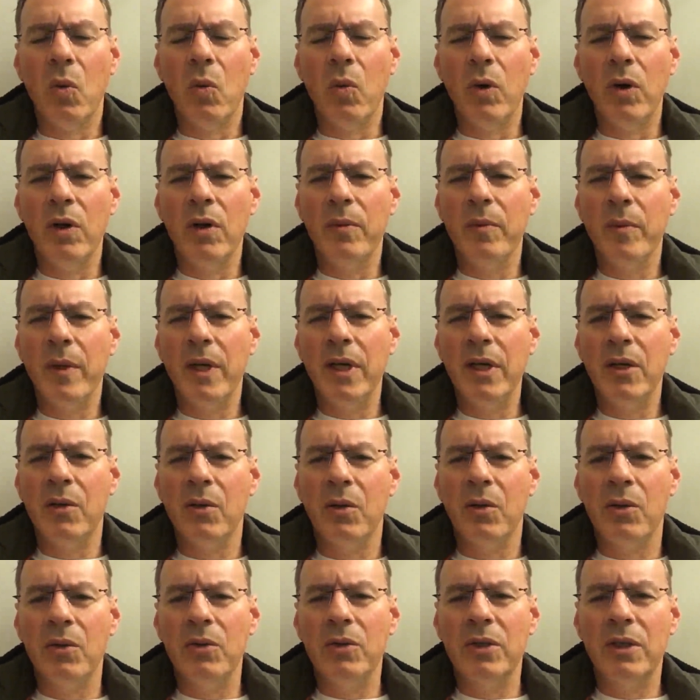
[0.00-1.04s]
One of my
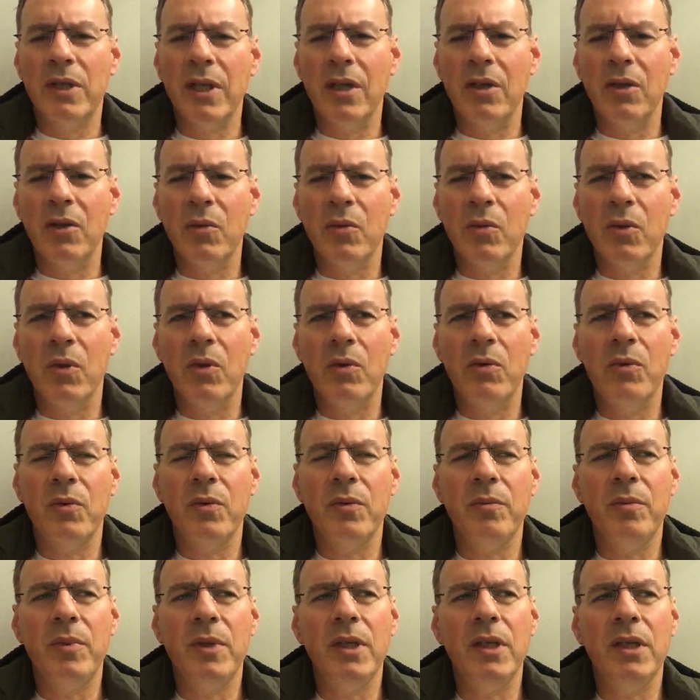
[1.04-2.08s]
goals down the road
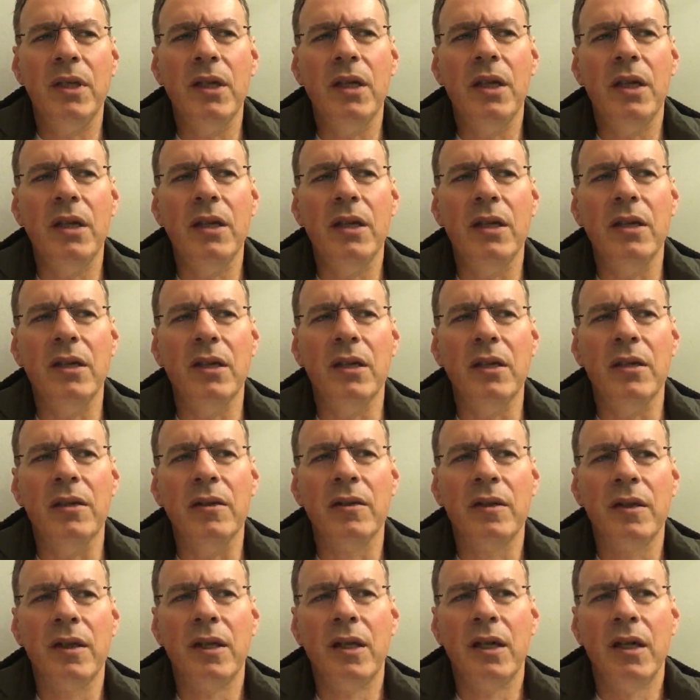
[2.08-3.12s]
would be
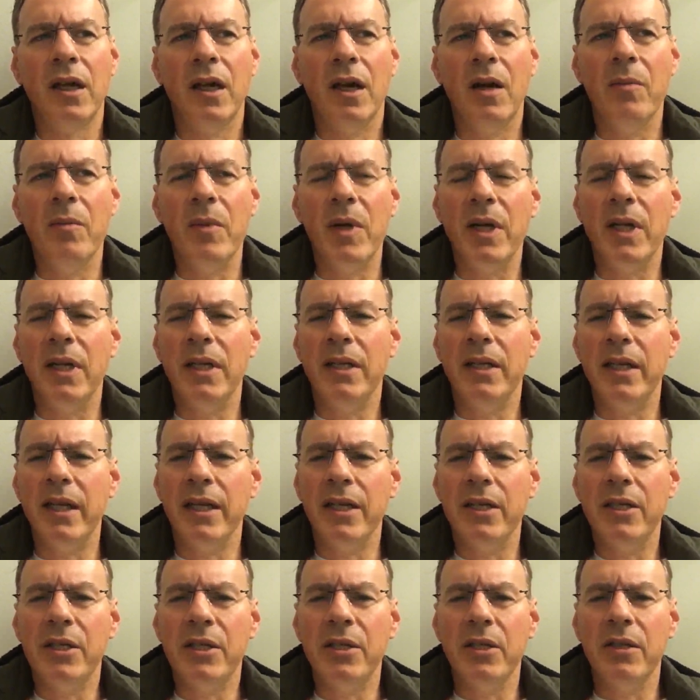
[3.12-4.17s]
a
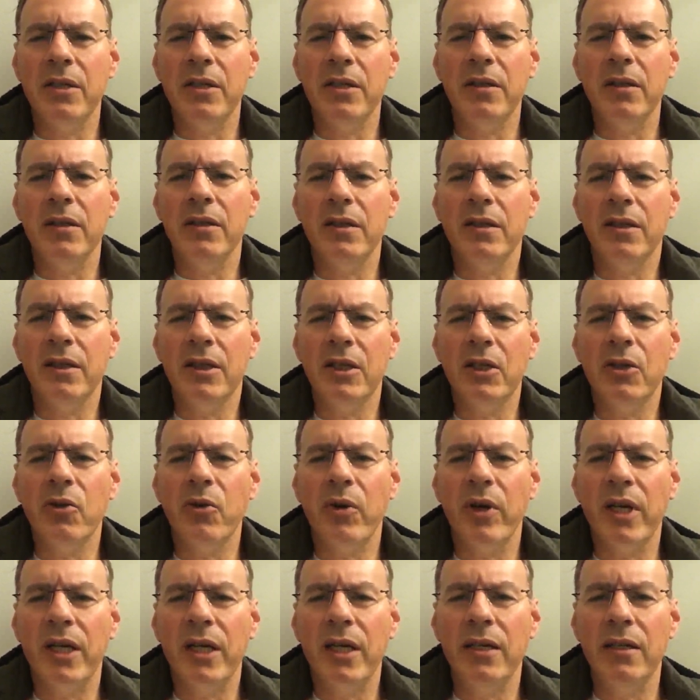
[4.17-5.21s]
meditation and
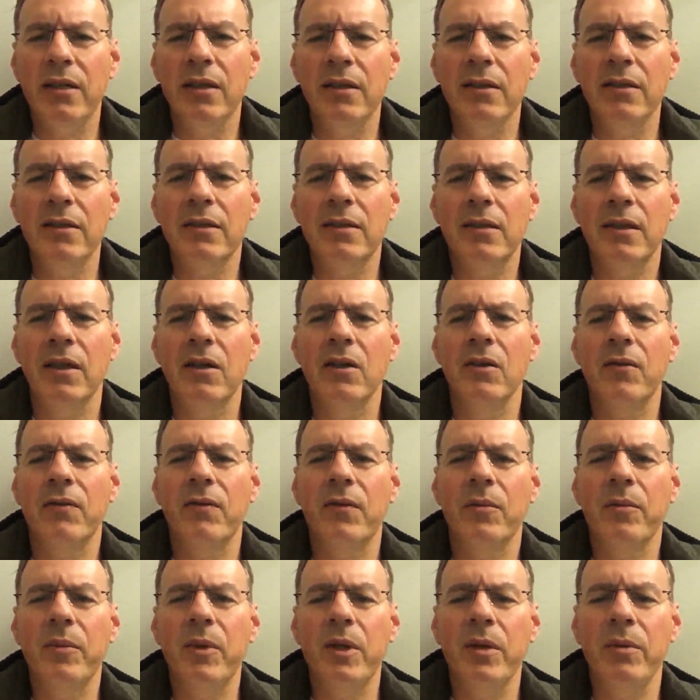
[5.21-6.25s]
a healing center
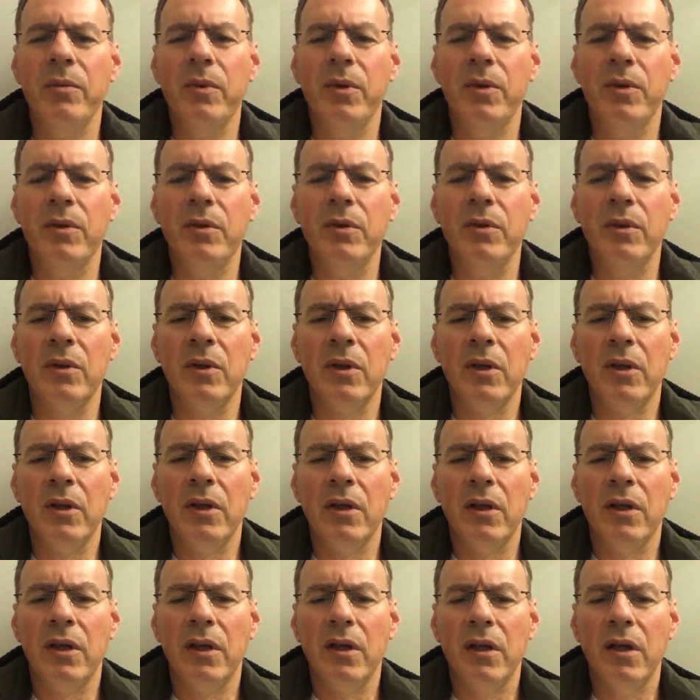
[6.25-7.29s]
for people
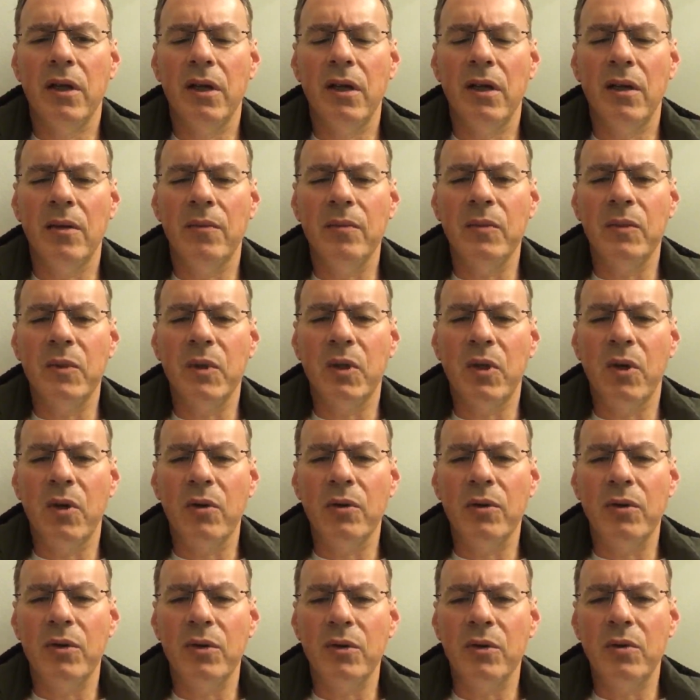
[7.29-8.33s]
to go
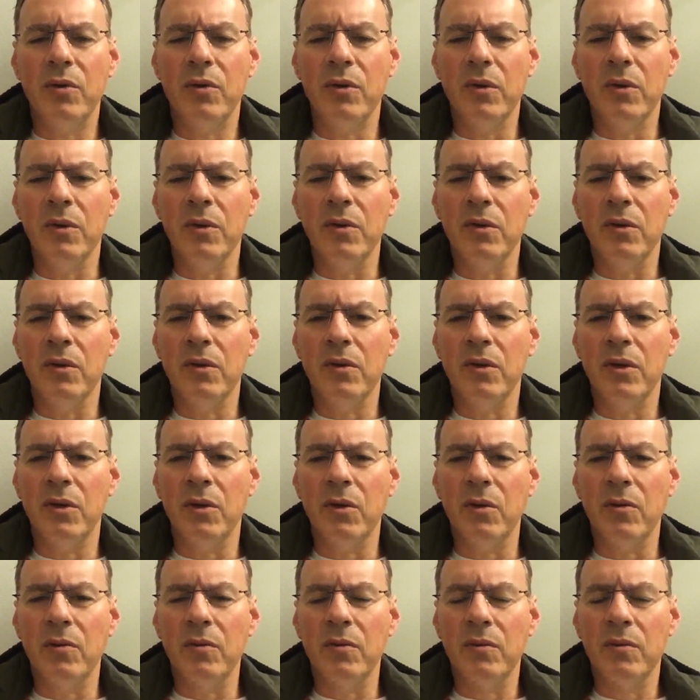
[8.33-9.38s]
to, and
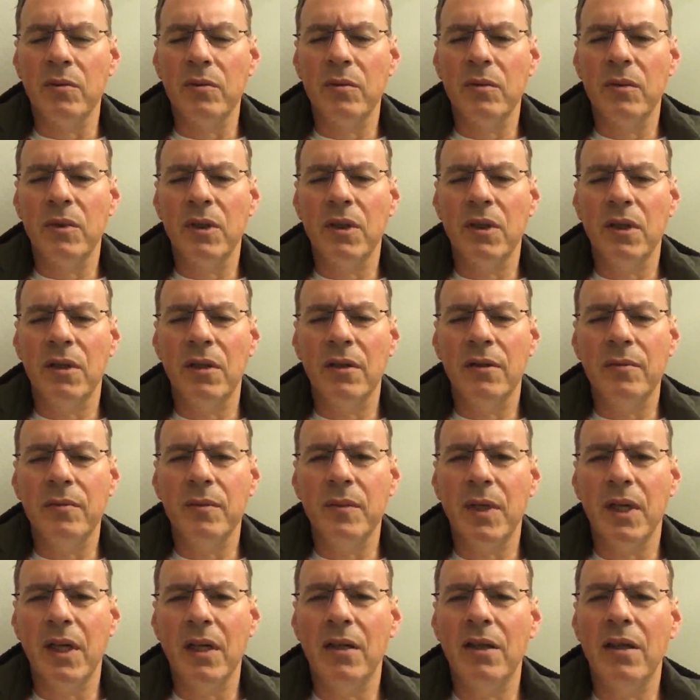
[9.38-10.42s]

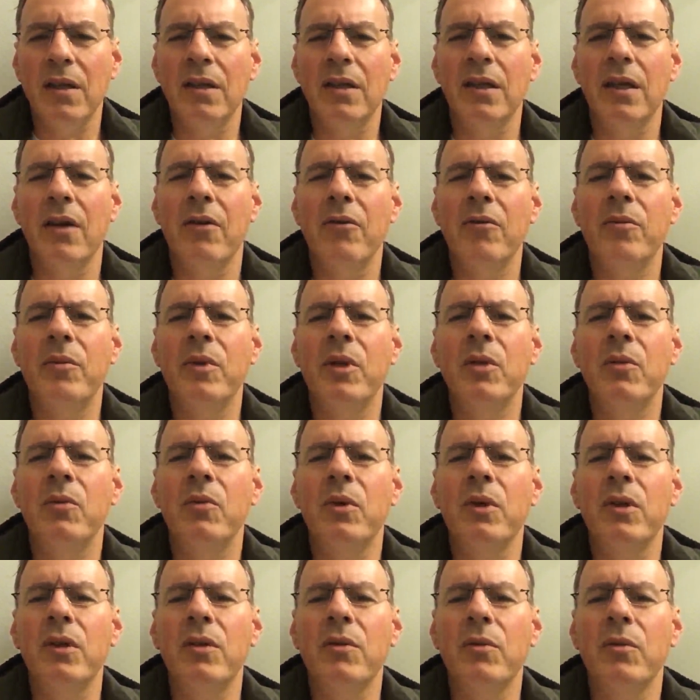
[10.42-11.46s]
I think that would be
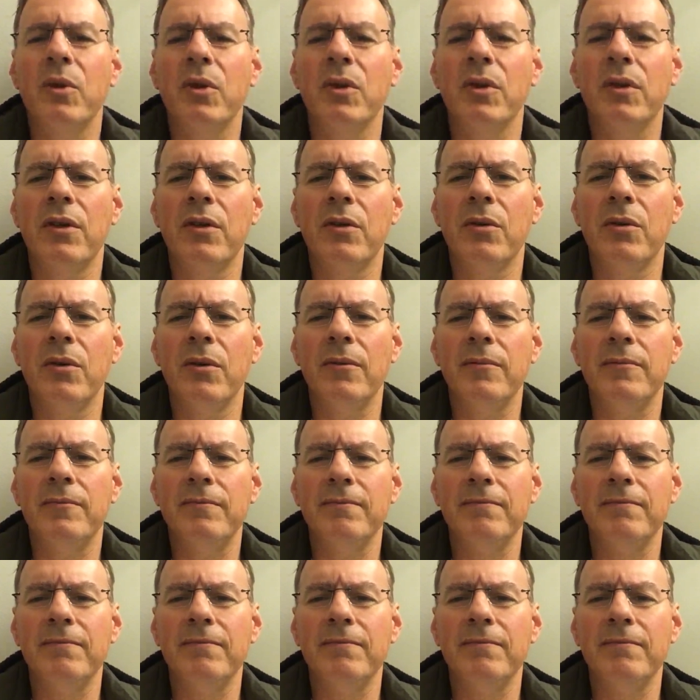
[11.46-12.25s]
really, really cool.